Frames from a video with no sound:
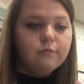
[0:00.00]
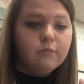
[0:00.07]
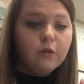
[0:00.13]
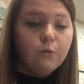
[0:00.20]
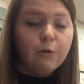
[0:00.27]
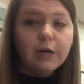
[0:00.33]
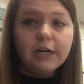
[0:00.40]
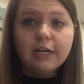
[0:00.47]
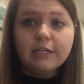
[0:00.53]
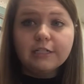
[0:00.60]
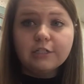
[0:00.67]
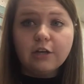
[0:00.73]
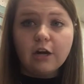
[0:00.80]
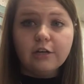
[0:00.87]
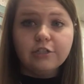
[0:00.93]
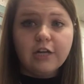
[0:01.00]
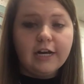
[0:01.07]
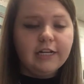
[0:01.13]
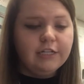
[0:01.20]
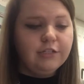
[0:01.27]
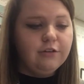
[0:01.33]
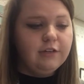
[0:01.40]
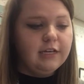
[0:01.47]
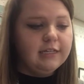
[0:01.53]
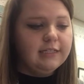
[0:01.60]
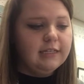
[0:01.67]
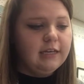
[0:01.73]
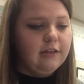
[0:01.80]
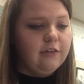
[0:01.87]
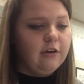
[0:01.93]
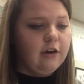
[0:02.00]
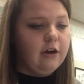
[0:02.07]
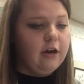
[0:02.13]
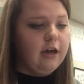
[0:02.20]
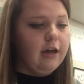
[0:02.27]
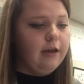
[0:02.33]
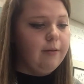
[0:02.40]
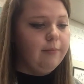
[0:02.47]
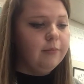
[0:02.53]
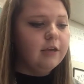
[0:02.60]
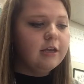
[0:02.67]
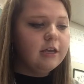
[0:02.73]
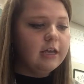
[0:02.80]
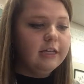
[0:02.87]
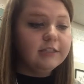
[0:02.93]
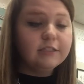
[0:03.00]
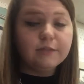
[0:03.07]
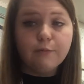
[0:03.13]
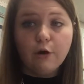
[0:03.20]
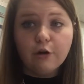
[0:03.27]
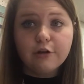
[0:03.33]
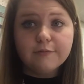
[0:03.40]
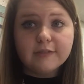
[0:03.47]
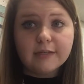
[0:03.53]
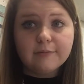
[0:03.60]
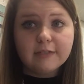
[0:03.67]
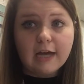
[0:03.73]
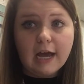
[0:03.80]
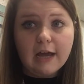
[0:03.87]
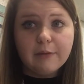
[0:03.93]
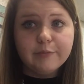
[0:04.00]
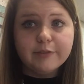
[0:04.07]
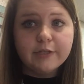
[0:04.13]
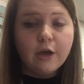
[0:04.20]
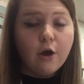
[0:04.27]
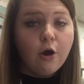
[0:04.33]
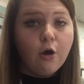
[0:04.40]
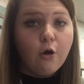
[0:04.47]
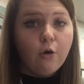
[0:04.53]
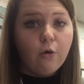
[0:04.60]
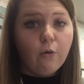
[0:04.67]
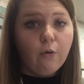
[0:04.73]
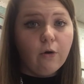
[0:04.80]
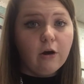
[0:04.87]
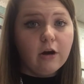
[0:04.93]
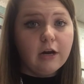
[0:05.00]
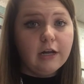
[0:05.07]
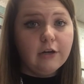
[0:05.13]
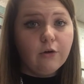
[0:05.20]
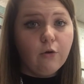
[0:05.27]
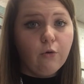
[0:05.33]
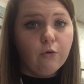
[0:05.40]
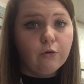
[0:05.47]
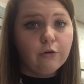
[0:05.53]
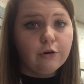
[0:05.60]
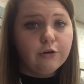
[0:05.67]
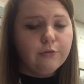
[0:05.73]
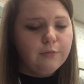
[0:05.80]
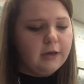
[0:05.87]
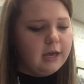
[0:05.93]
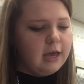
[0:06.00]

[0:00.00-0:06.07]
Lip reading: We're going to start trying to do this either in small groups sometimes or in whole group,